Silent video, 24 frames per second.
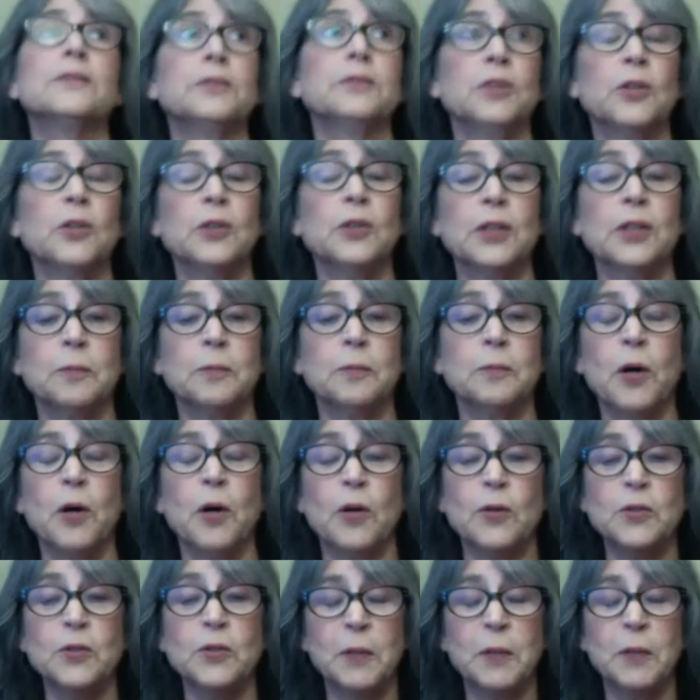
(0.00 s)
yogic
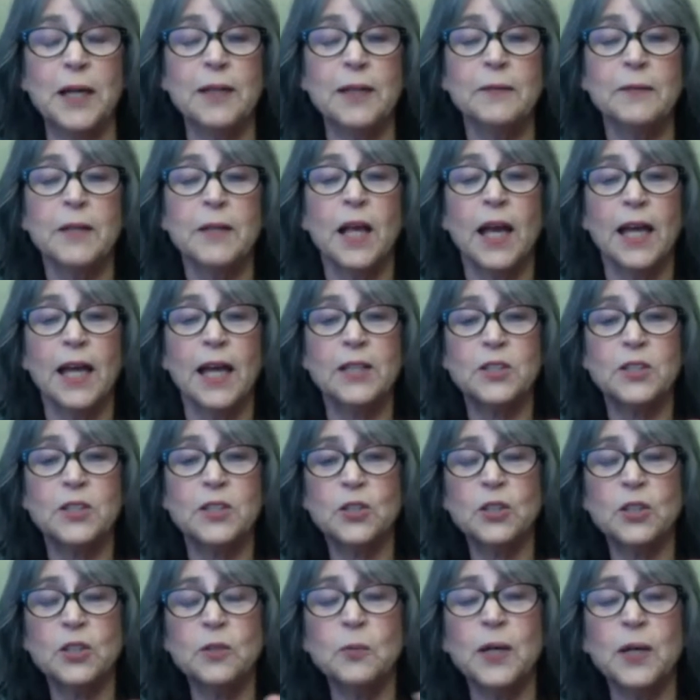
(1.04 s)
pose, but it's a
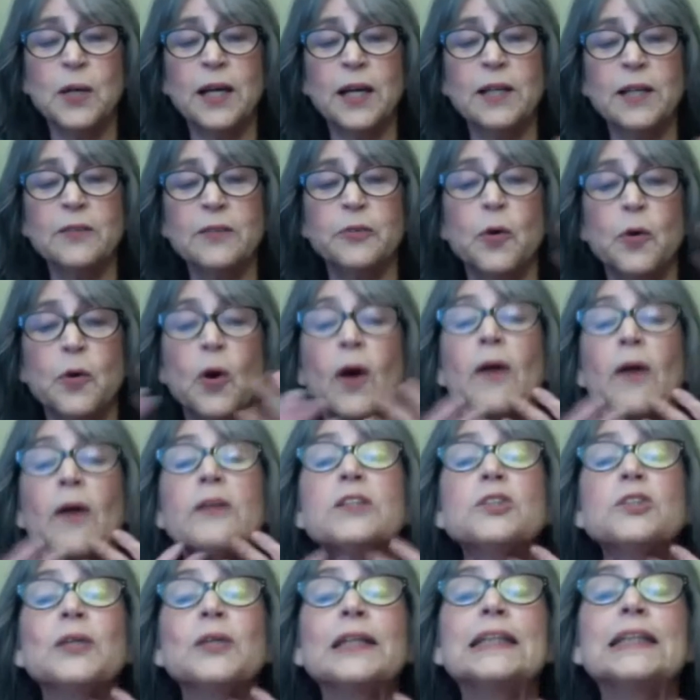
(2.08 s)
good one for
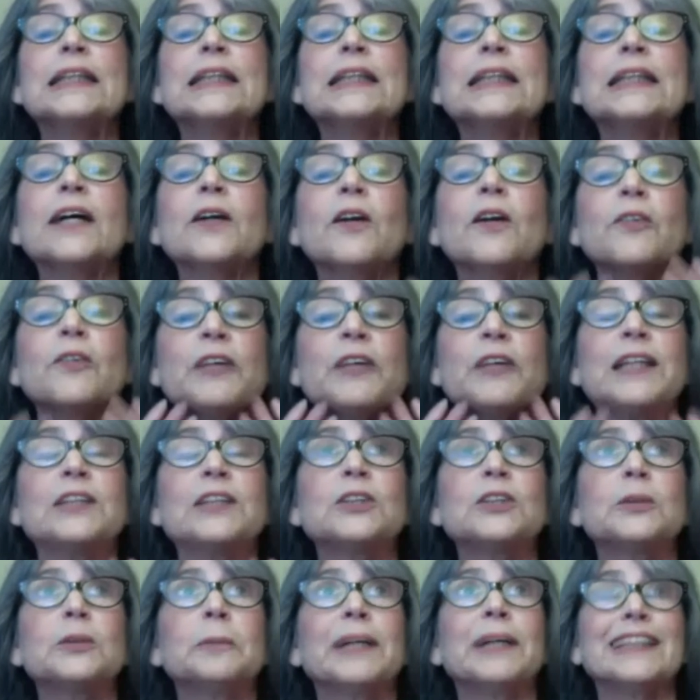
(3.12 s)
stretching out our
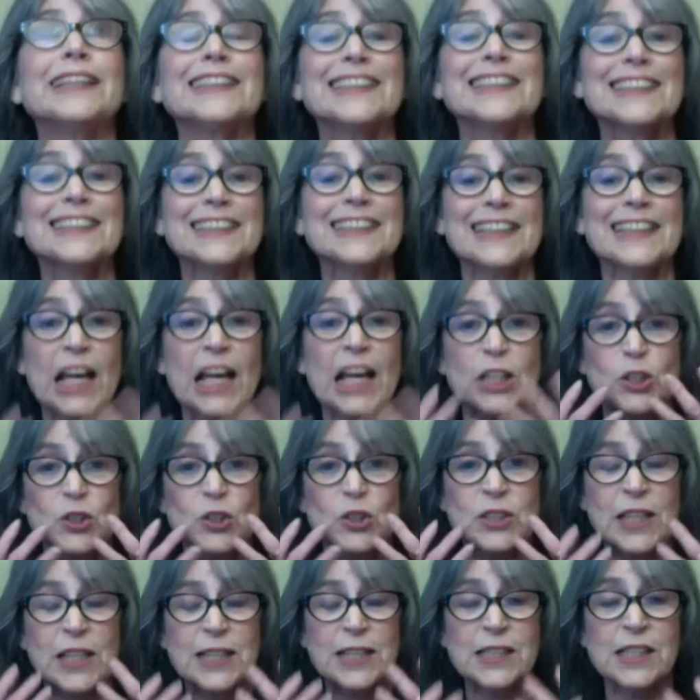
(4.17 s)
facial muscles and
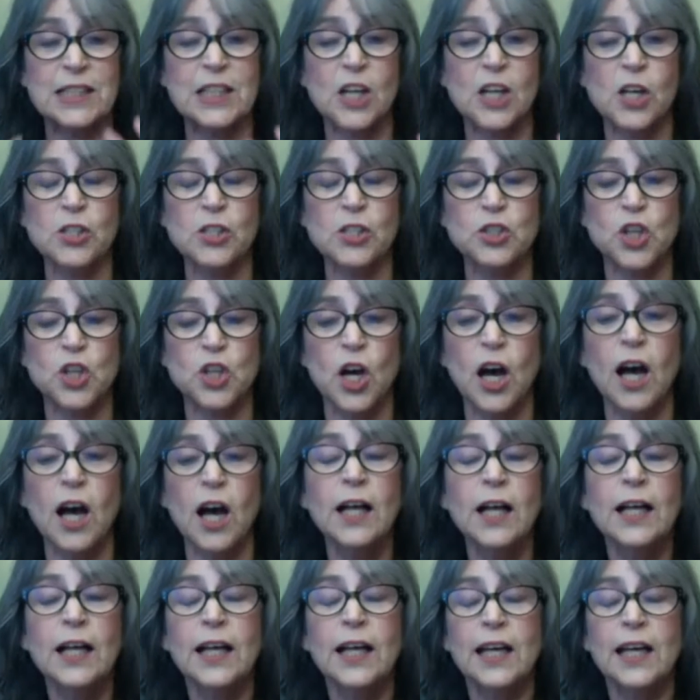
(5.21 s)
exercising our jaw.